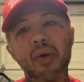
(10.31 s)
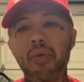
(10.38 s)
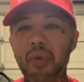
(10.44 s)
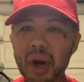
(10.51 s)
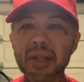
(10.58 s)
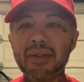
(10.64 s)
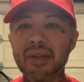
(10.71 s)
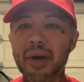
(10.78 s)

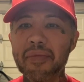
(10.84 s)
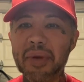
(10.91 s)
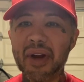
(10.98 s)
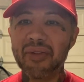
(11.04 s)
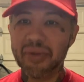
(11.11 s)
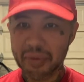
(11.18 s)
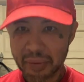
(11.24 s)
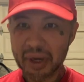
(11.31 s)
What's up,
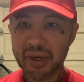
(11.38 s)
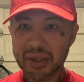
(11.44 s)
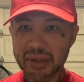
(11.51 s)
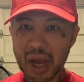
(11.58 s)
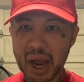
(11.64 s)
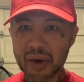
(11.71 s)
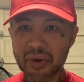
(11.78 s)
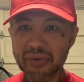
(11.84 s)
everybody?
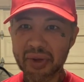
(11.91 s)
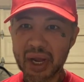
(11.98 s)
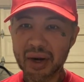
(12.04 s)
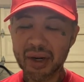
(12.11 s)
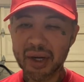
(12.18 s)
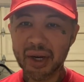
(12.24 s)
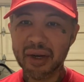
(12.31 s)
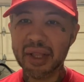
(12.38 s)
Ty
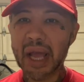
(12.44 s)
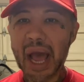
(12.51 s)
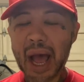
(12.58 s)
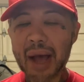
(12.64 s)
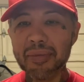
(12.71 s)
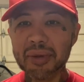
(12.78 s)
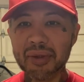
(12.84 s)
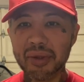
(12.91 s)
Rivera here, the
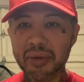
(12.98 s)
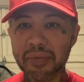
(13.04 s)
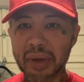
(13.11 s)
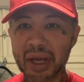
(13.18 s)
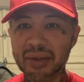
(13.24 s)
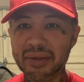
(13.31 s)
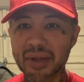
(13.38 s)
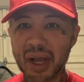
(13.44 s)
absolute
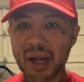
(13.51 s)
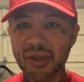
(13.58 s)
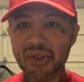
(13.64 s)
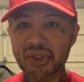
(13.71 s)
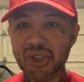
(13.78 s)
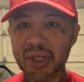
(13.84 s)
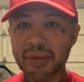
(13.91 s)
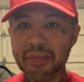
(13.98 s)
best
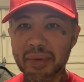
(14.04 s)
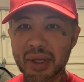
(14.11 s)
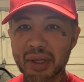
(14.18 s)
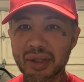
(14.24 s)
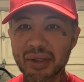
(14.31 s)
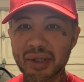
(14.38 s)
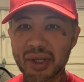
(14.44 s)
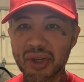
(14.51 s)

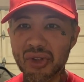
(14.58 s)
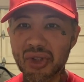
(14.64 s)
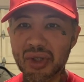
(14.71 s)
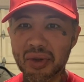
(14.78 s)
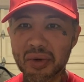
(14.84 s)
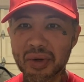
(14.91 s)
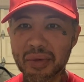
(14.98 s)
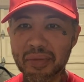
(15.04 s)

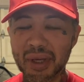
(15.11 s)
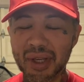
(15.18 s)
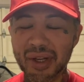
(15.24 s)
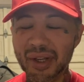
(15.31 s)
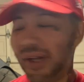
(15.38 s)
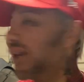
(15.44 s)
LGBTQ comedian